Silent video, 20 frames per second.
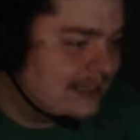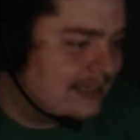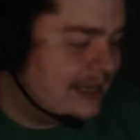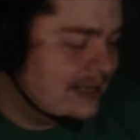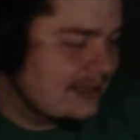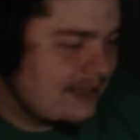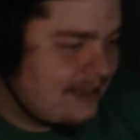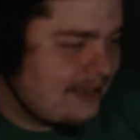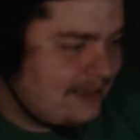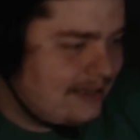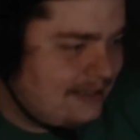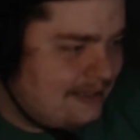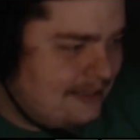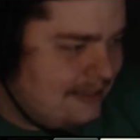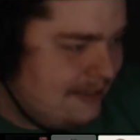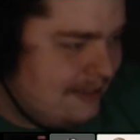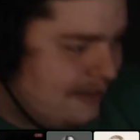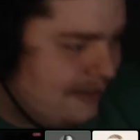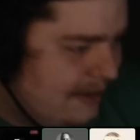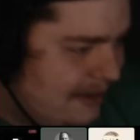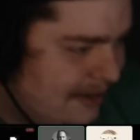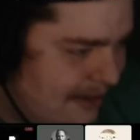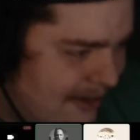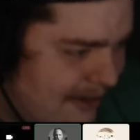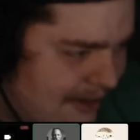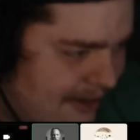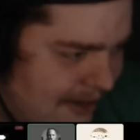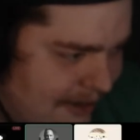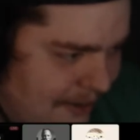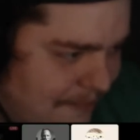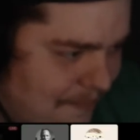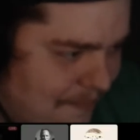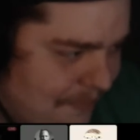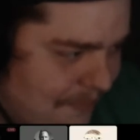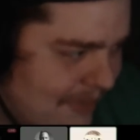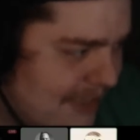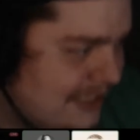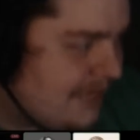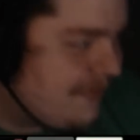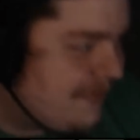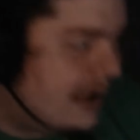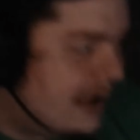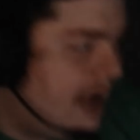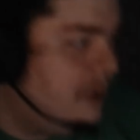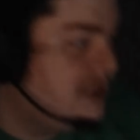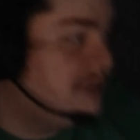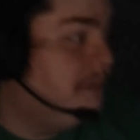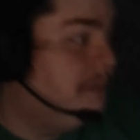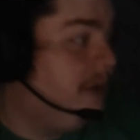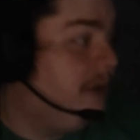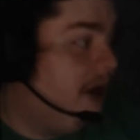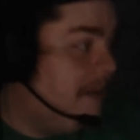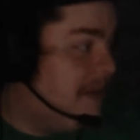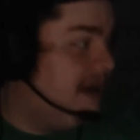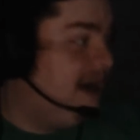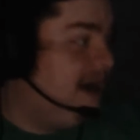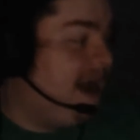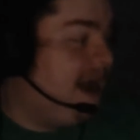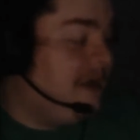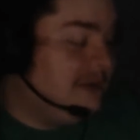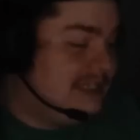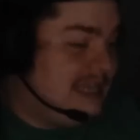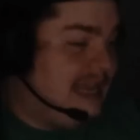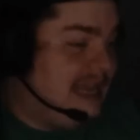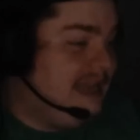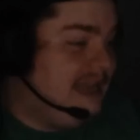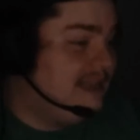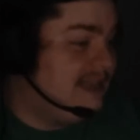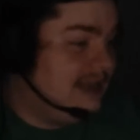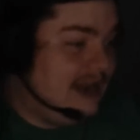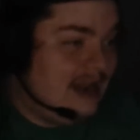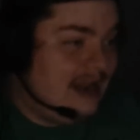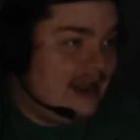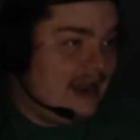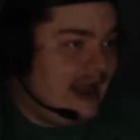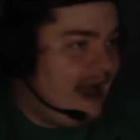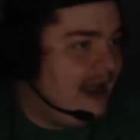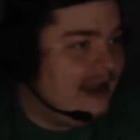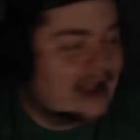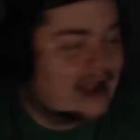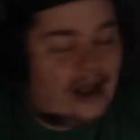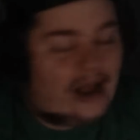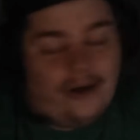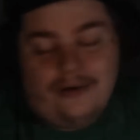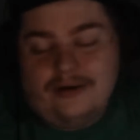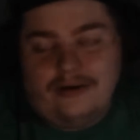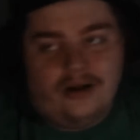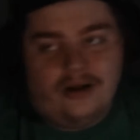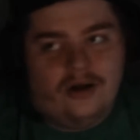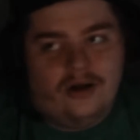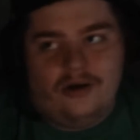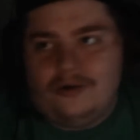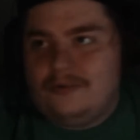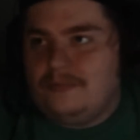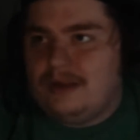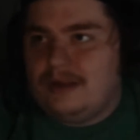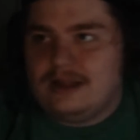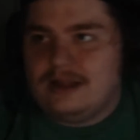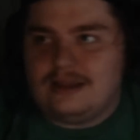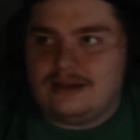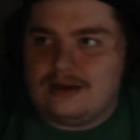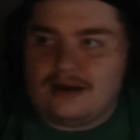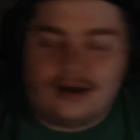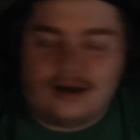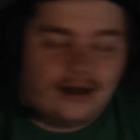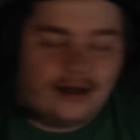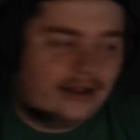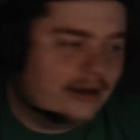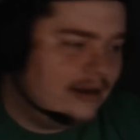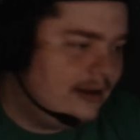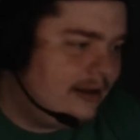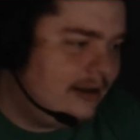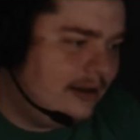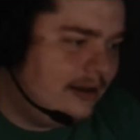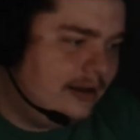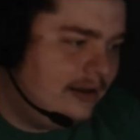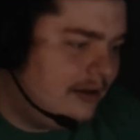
I take this. Because if I was burping and I was tasting a knack, I would... Oh, my God.